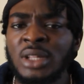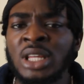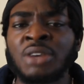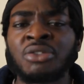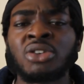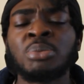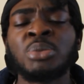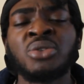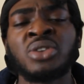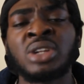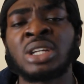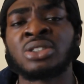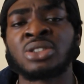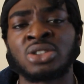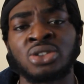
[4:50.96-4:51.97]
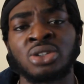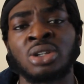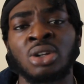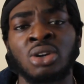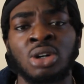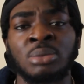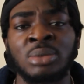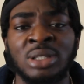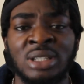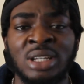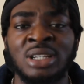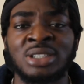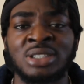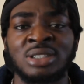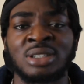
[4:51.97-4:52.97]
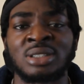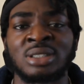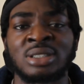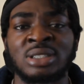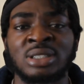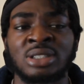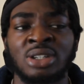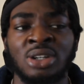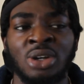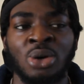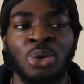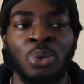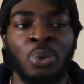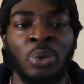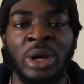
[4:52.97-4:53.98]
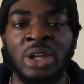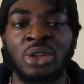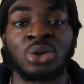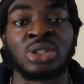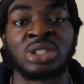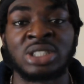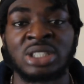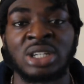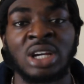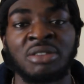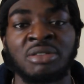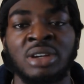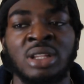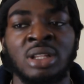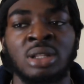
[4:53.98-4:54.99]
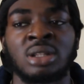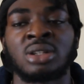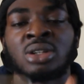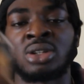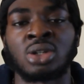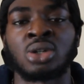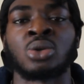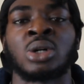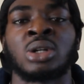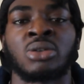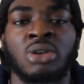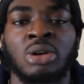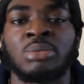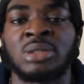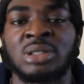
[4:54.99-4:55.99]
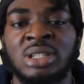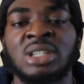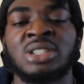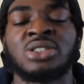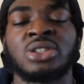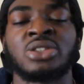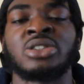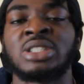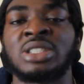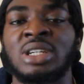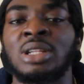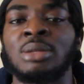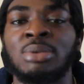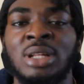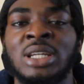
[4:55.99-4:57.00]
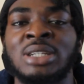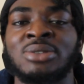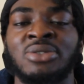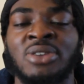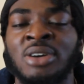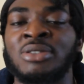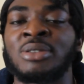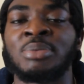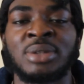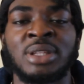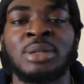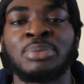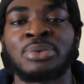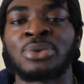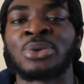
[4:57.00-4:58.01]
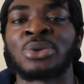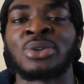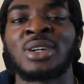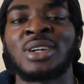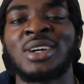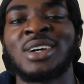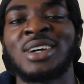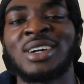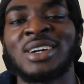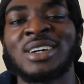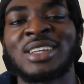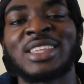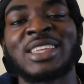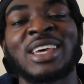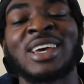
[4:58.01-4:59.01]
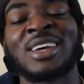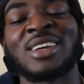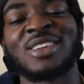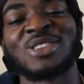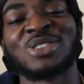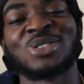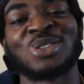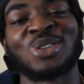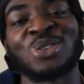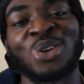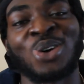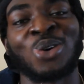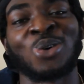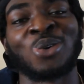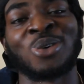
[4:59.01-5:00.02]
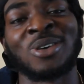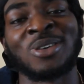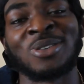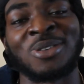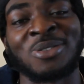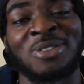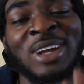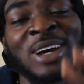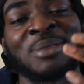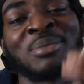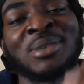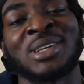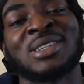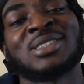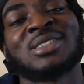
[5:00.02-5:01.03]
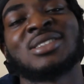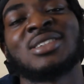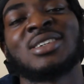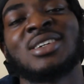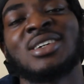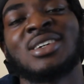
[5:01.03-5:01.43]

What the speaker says: If you're moving into student accommodations where you're sharing, an accommodation or a shared place with other people, get to know your flatmates.